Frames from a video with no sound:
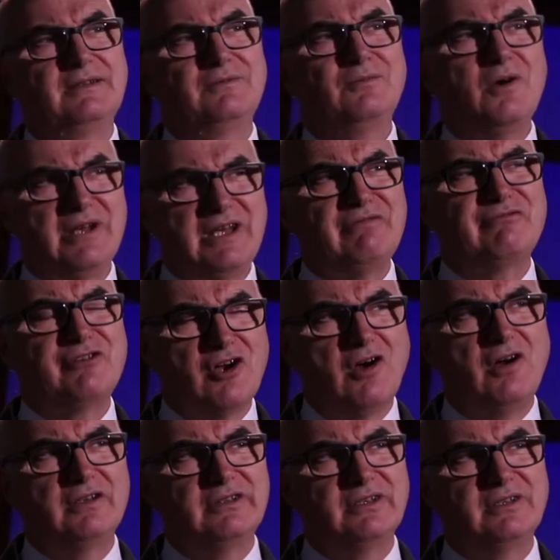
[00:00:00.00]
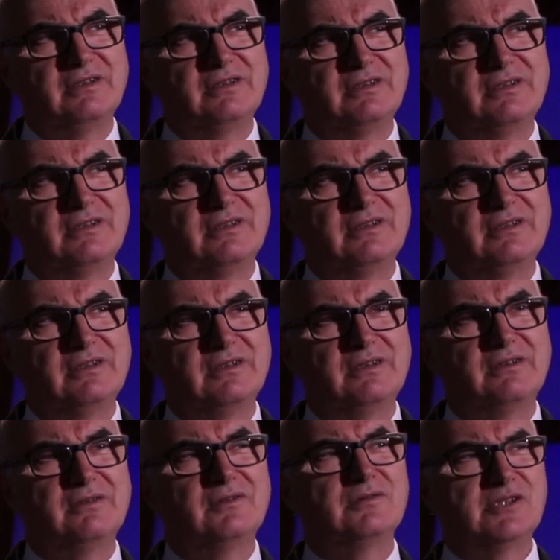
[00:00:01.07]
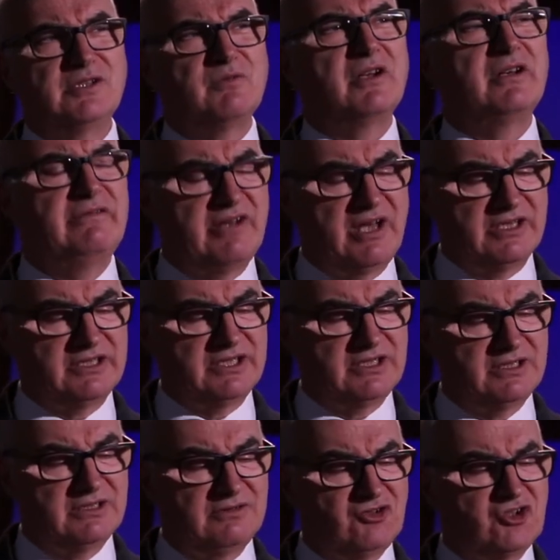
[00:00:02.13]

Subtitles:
What if God was one of us,